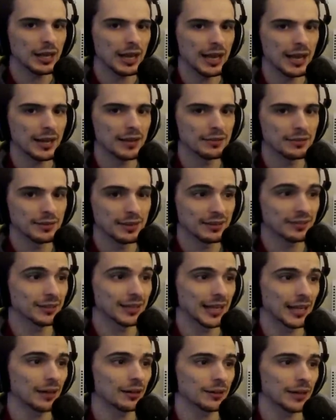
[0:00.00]
and this
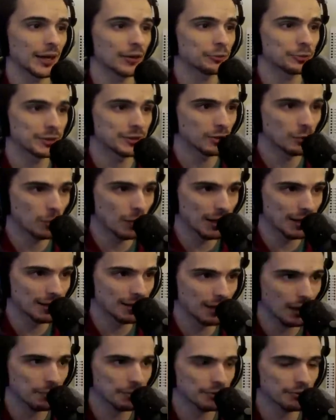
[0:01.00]
and that allows me to win
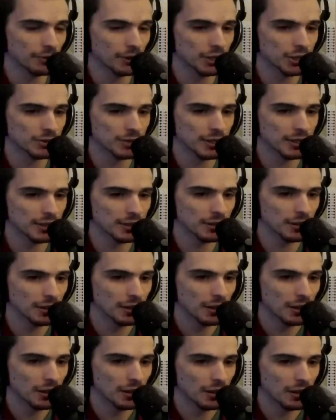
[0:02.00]
and not be frustrated,
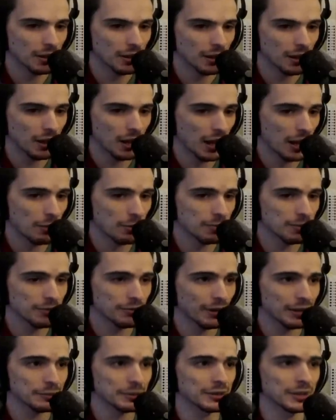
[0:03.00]
I would be
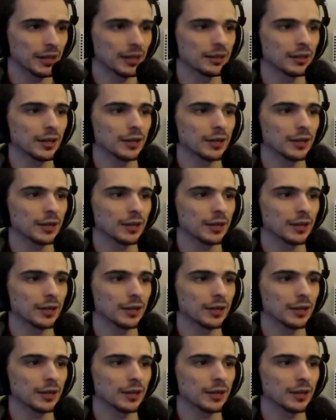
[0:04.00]
fine with that.